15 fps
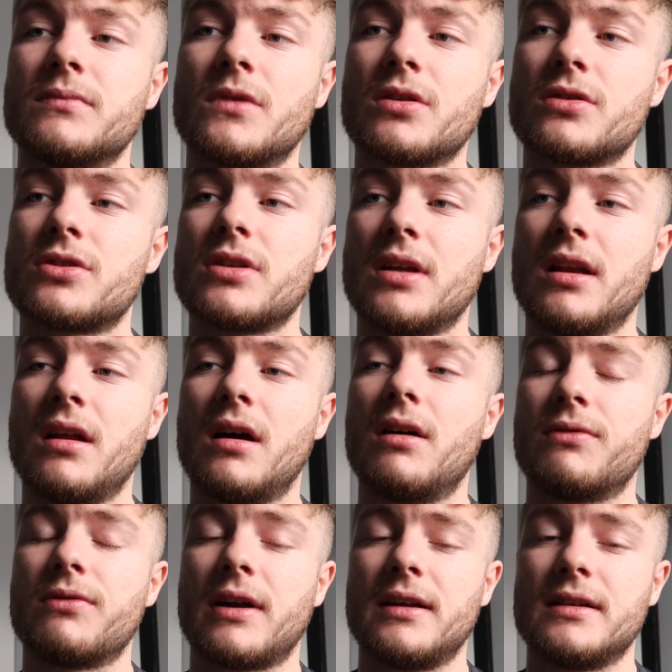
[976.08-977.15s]
there's a lot
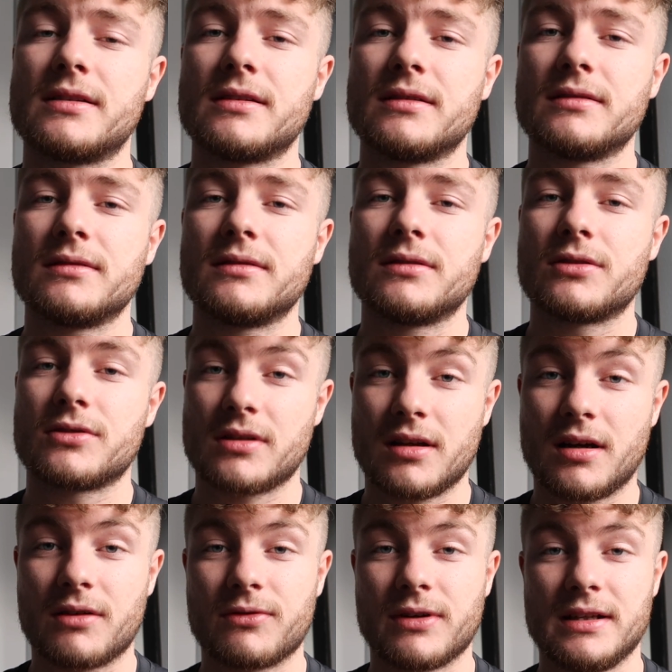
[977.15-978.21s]
of rides. There's a
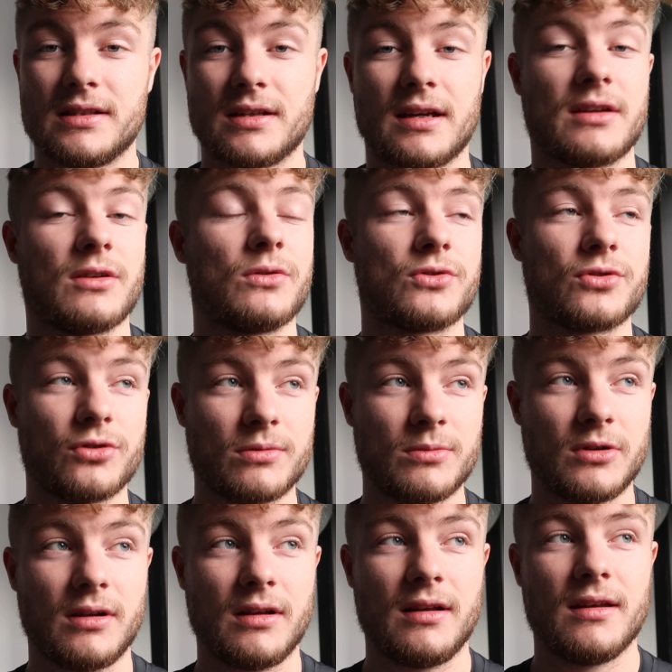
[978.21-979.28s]
lot of rides. I could go through them
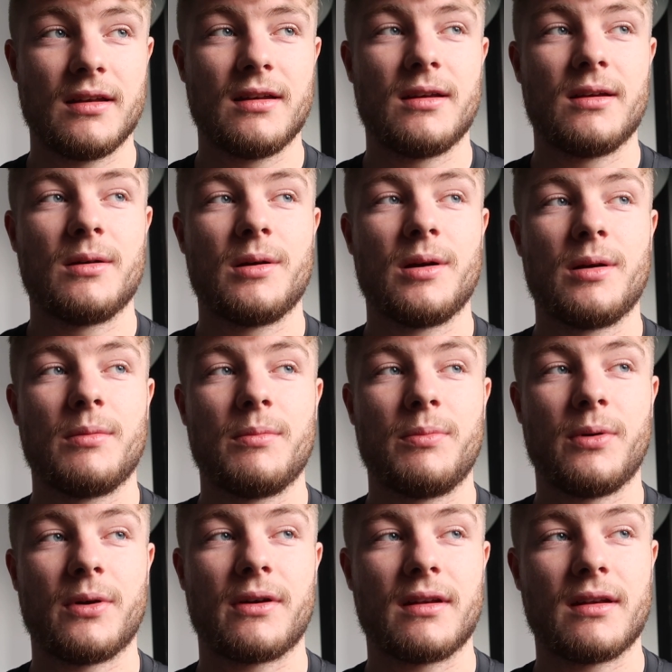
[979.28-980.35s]
all,
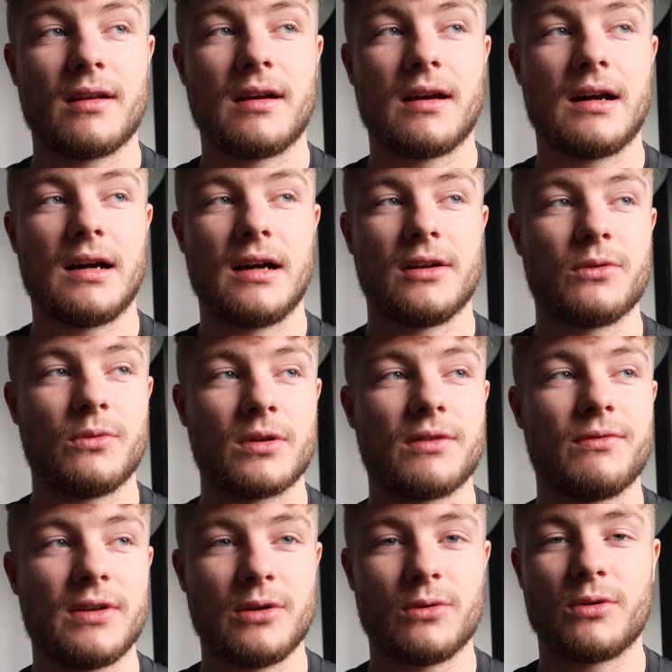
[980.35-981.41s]
but I don't want the
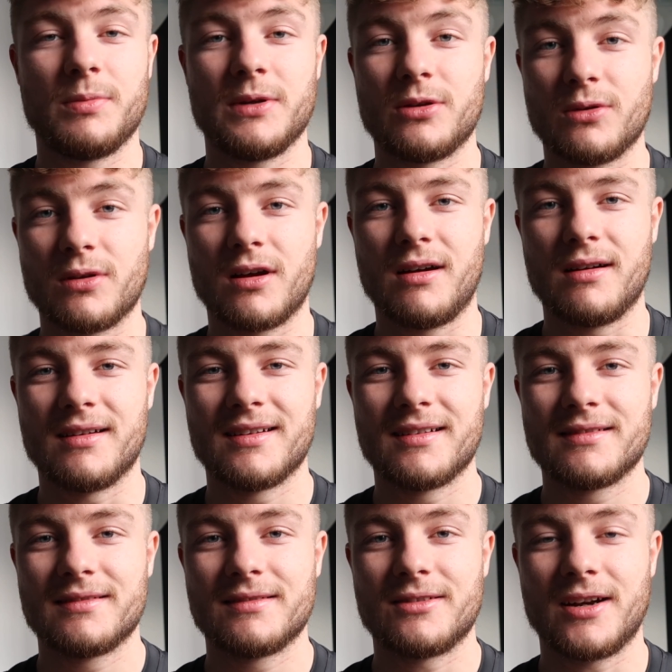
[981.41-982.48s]
video to be too long,
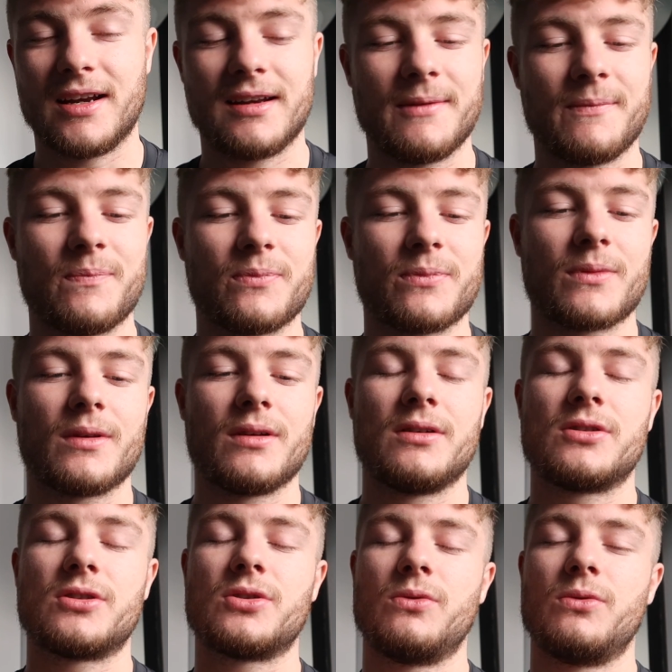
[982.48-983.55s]
right?
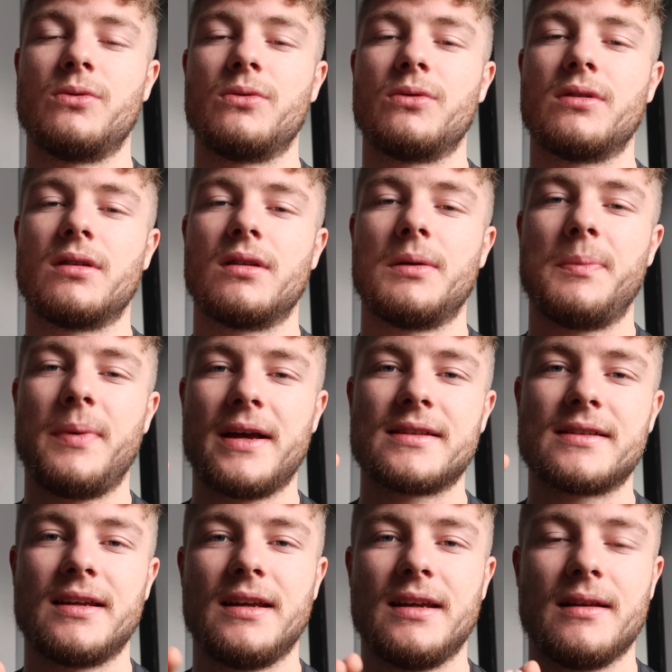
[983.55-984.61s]
So the
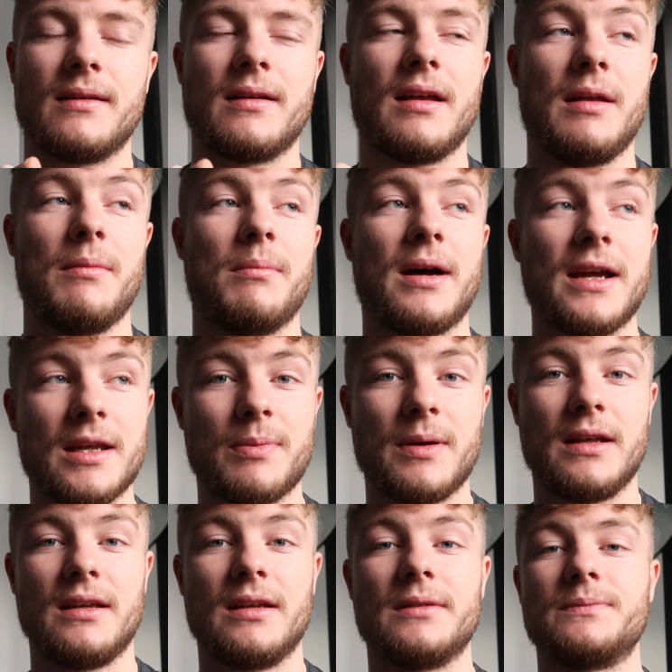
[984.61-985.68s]
best thing, in my
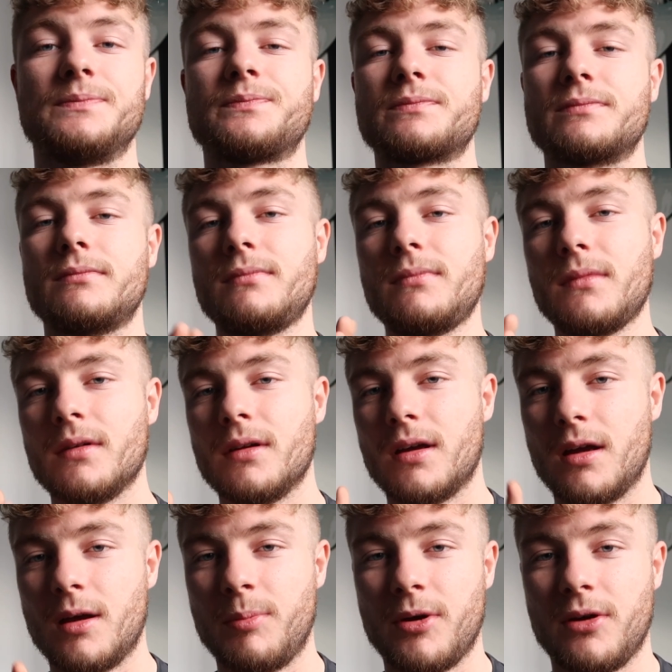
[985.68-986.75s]
opinion,
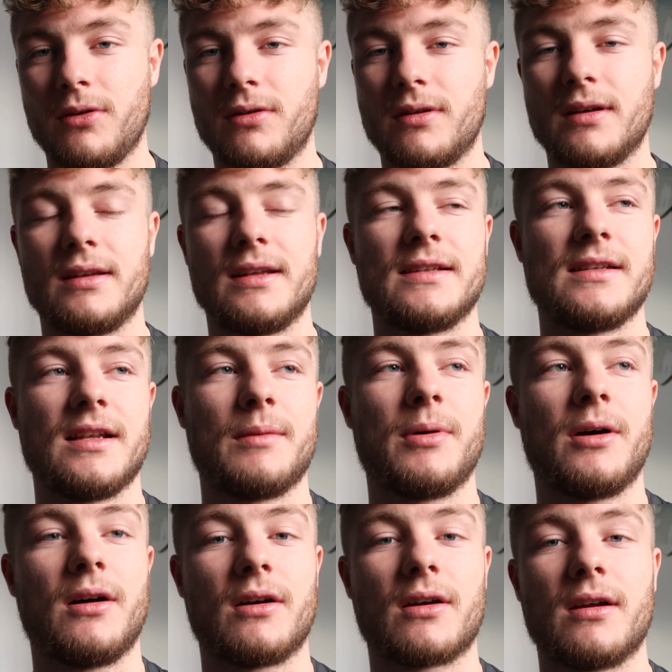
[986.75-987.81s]
about Disneyland
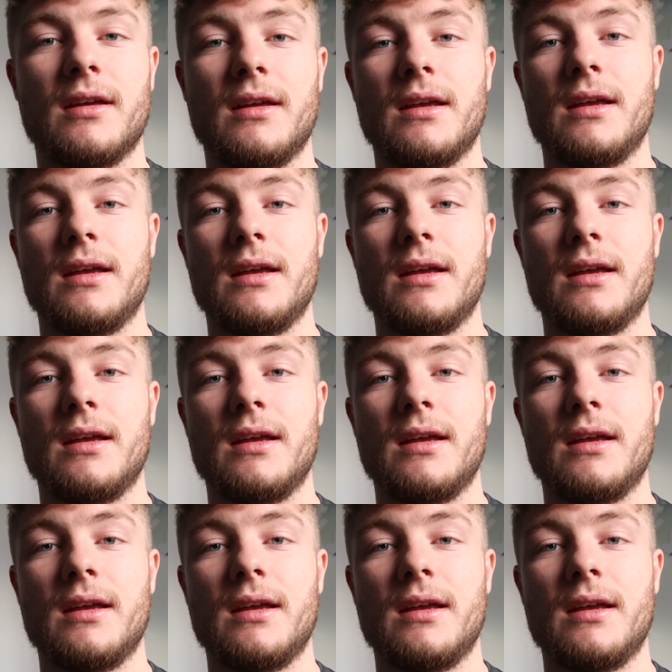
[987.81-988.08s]
Park